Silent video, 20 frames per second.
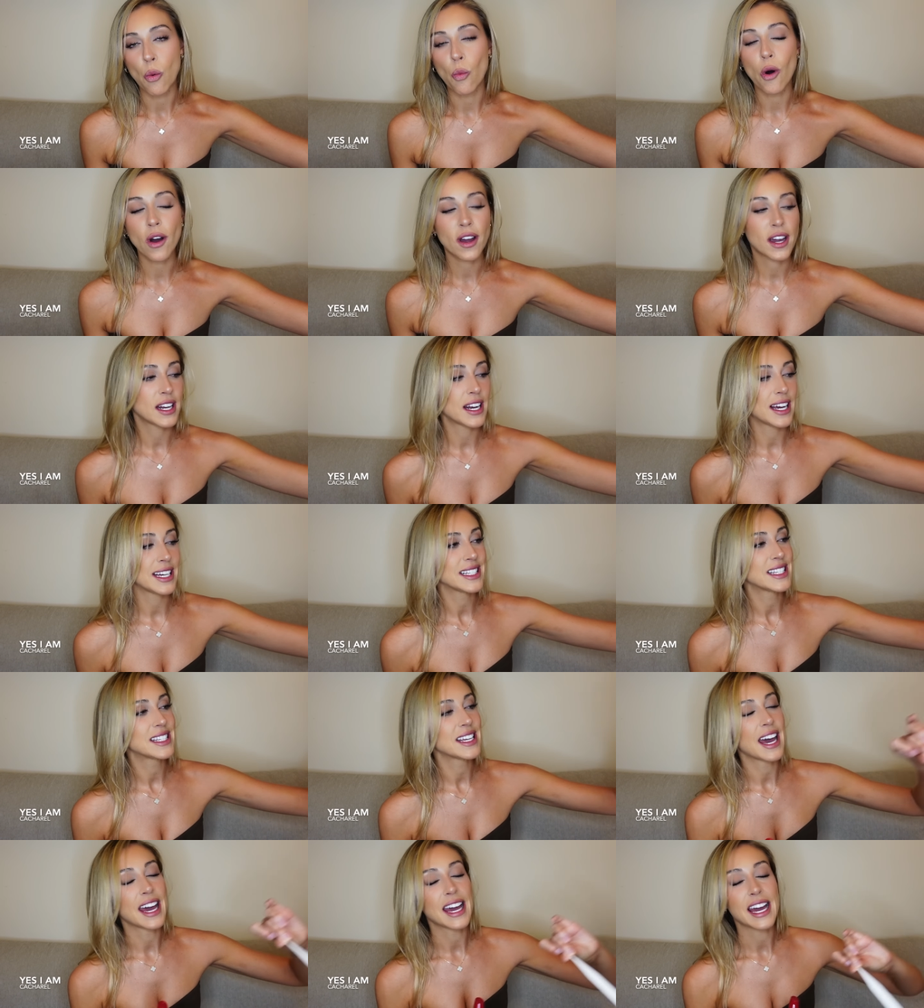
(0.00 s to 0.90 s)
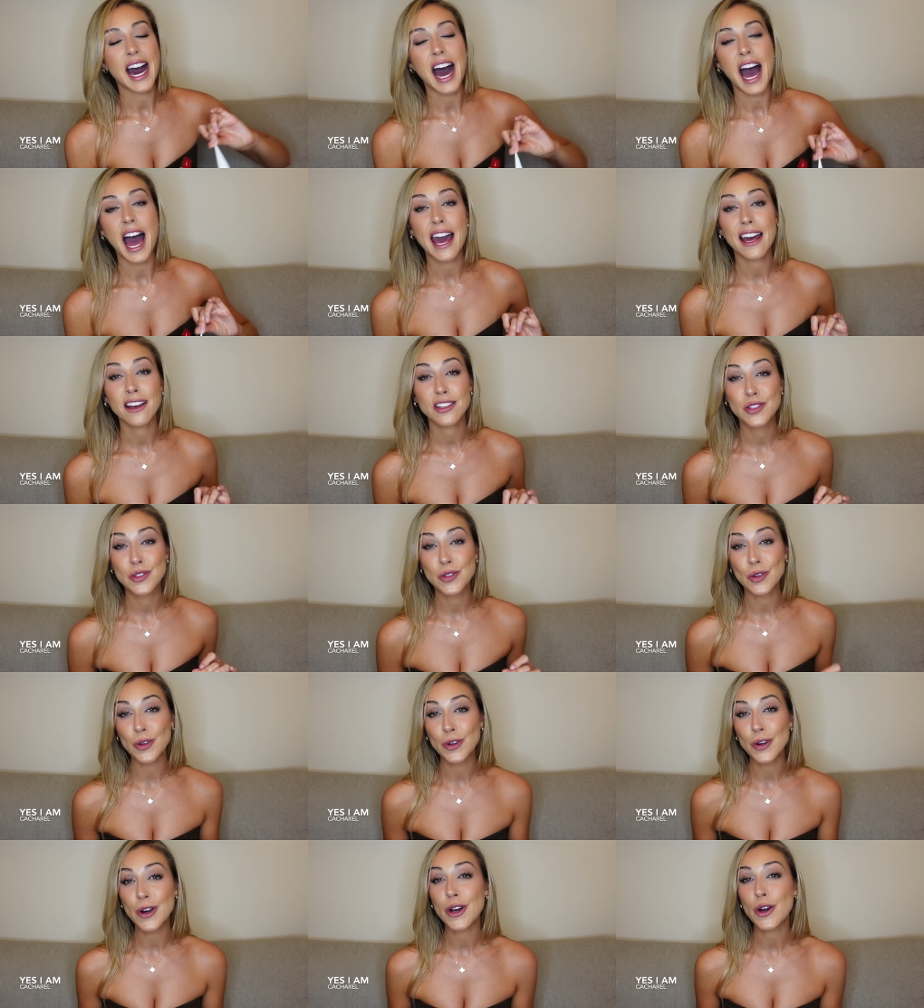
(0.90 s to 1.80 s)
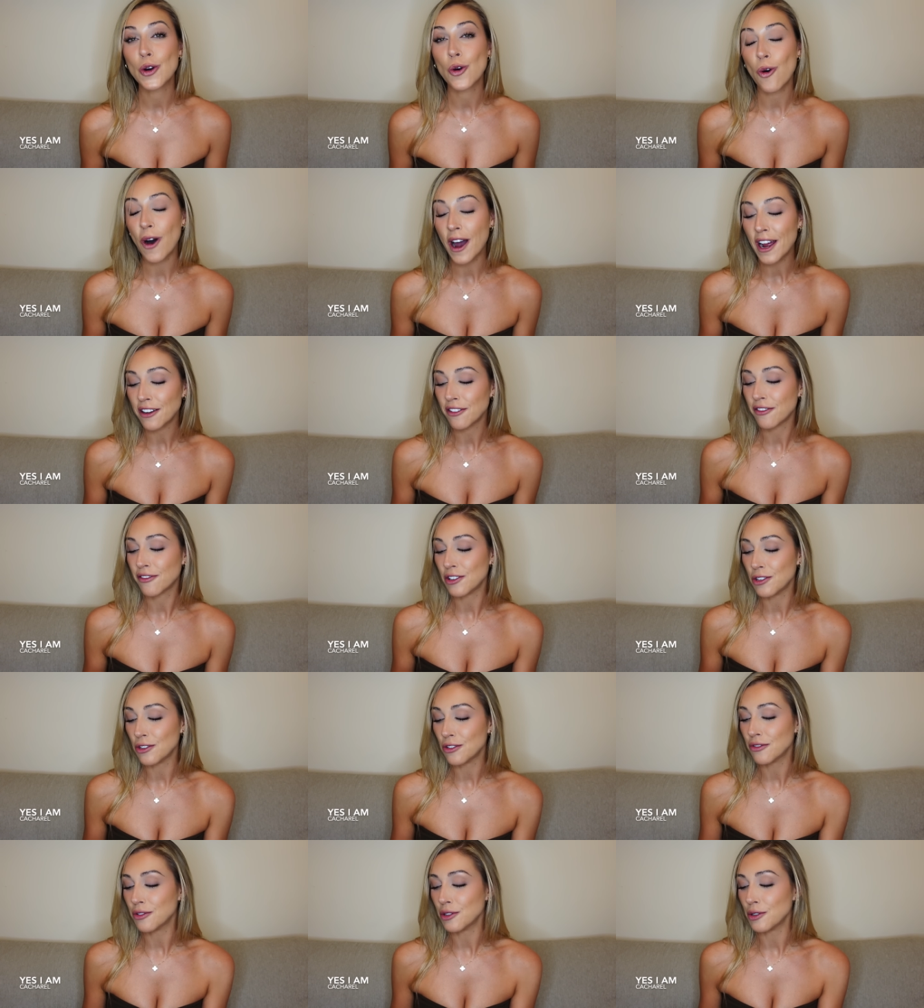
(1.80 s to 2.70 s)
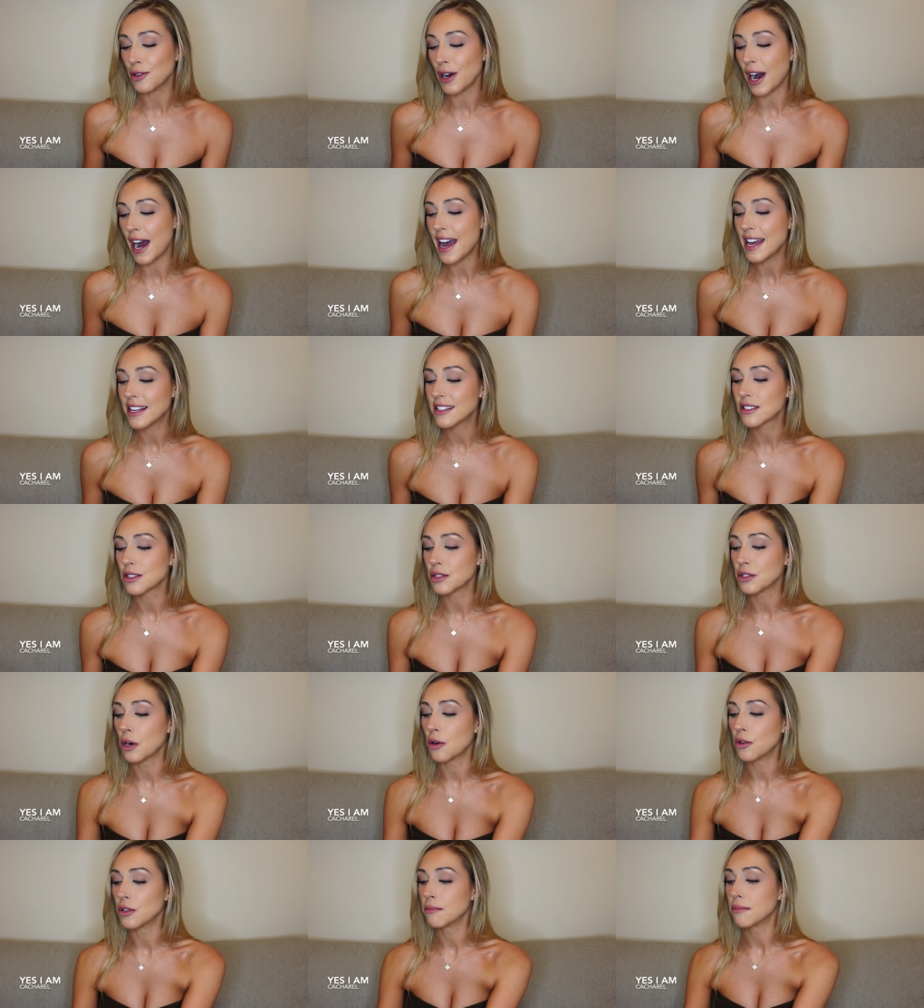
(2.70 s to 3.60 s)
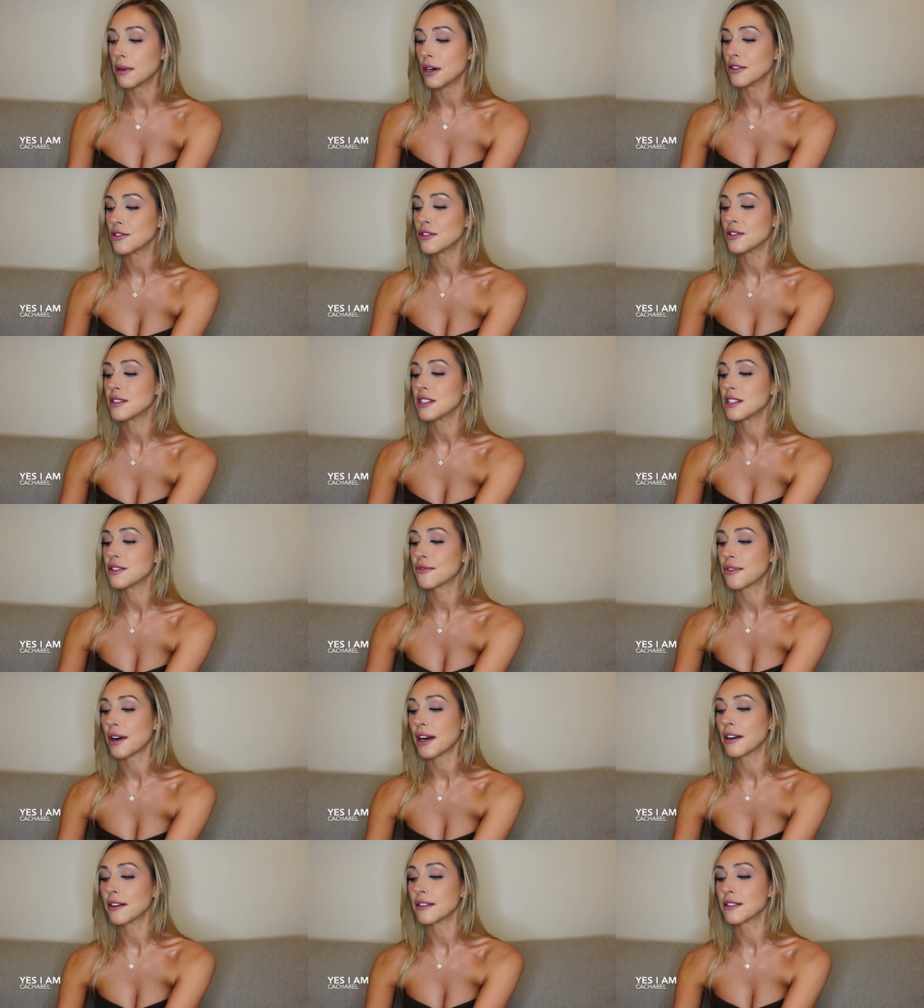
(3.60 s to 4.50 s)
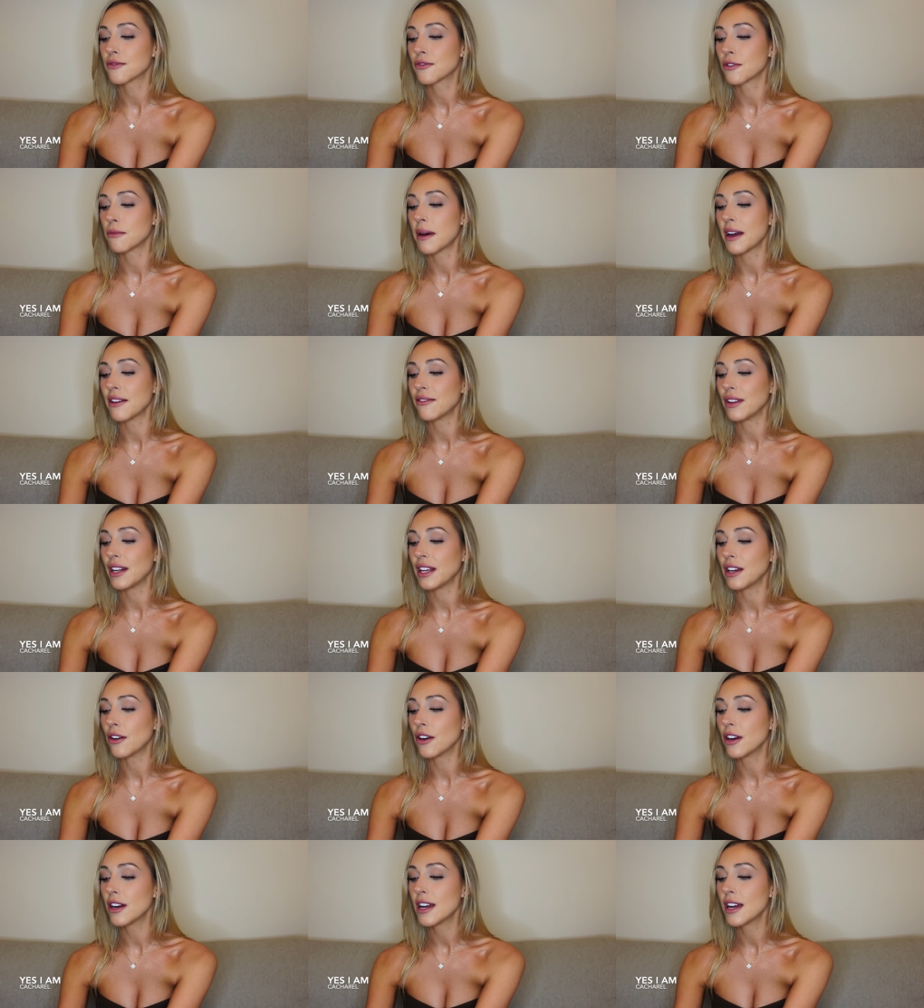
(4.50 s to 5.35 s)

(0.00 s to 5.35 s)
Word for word: what can I say? I saw quite a few of you guys go and purchase this fragrance from my video,